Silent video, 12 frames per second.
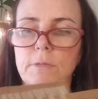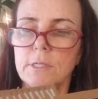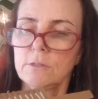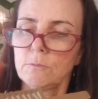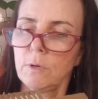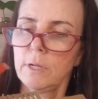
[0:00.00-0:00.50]

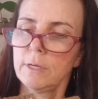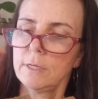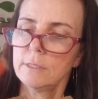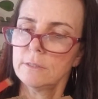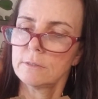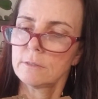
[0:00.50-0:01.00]
This one
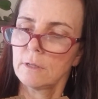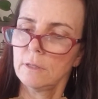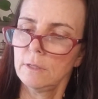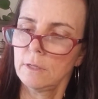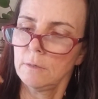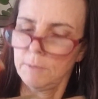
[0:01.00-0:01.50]
is a
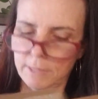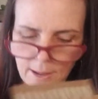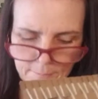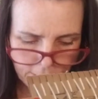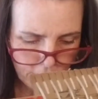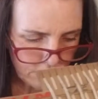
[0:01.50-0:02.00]
little bit,
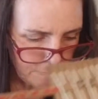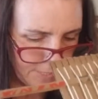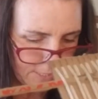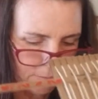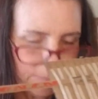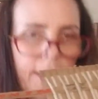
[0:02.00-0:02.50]
I'm gonna use a
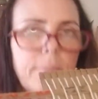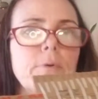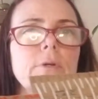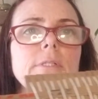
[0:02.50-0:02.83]
piece of paper